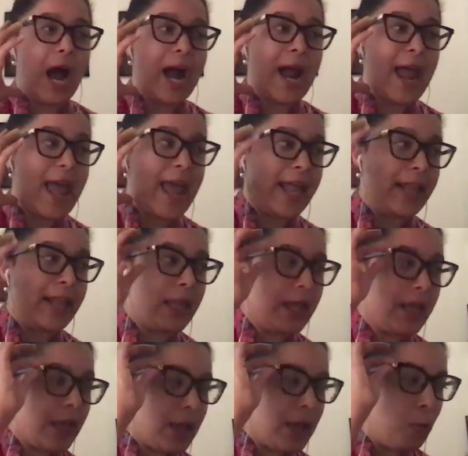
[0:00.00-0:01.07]

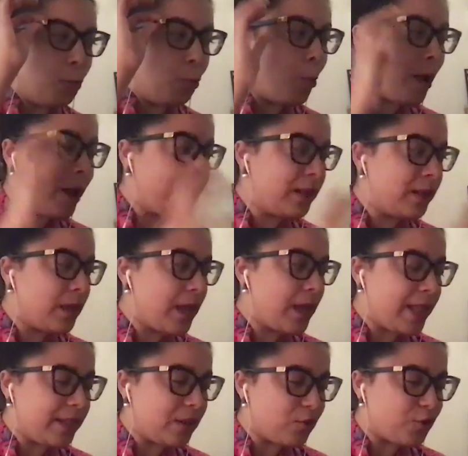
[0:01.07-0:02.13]

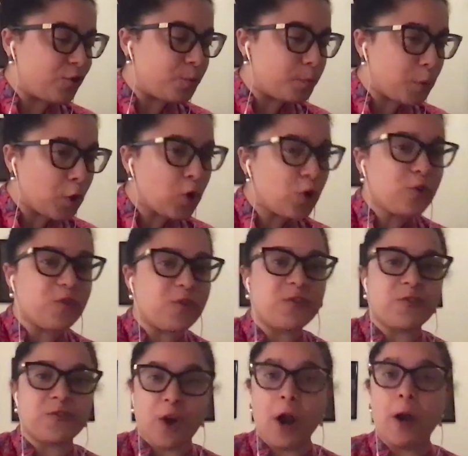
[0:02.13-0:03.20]
there's proof
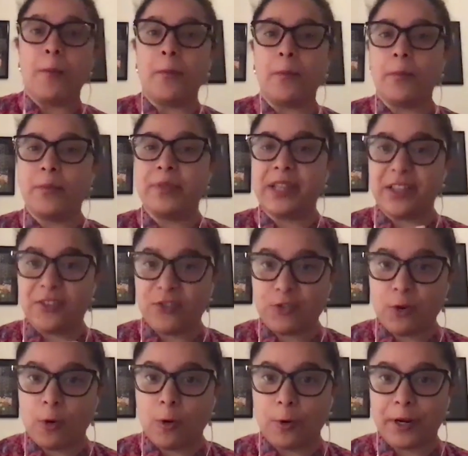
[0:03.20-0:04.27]
from these
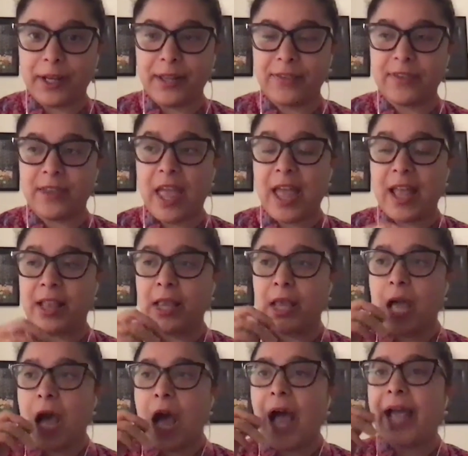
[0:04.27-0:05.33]
stories, and
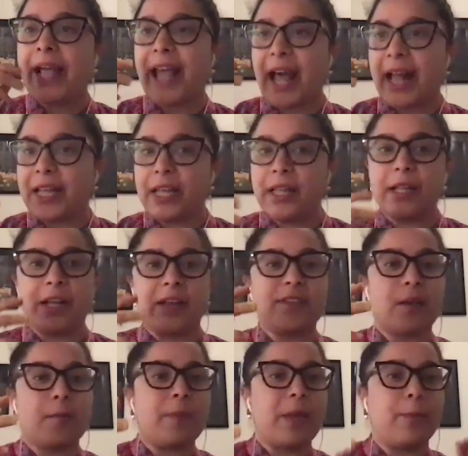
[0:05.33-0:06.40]
I get it, like,
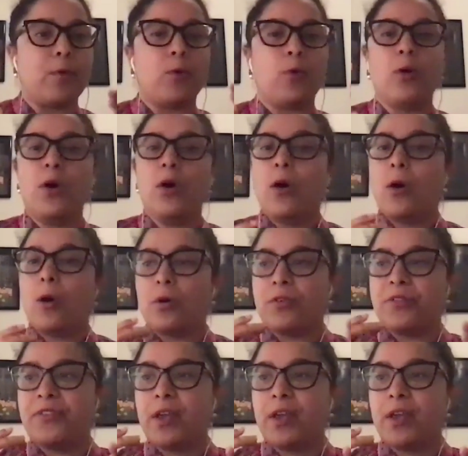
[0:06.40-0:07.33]
some people are